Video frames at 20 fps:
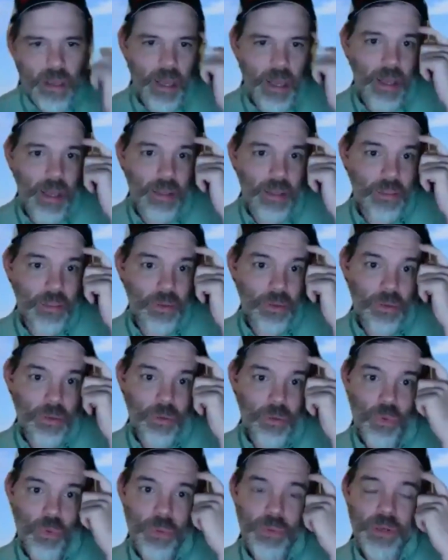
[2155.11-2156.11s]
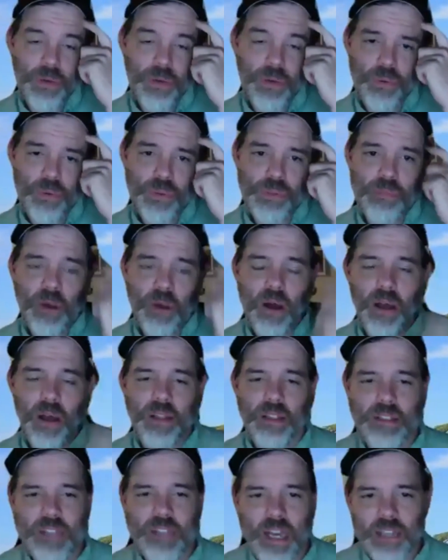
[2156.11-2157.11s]
And the woman who was
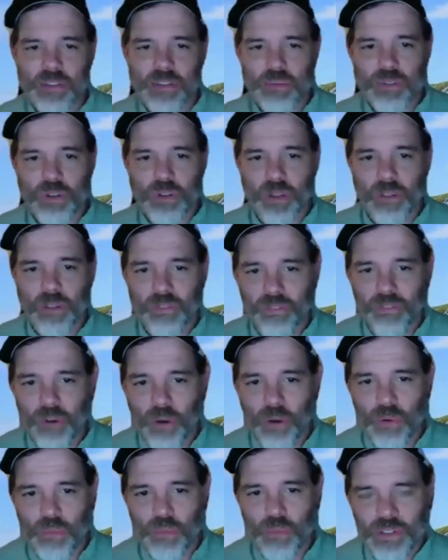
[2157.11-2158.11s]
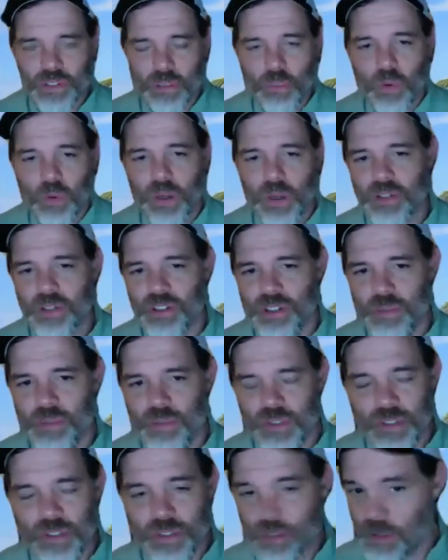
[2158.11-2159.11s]
behind the desk was on the phone with someone, and she
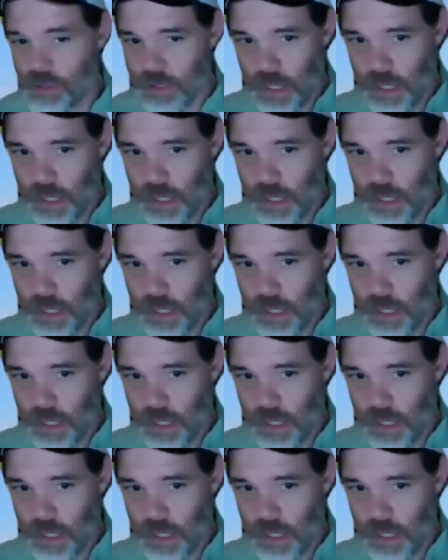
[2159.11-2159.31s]
was just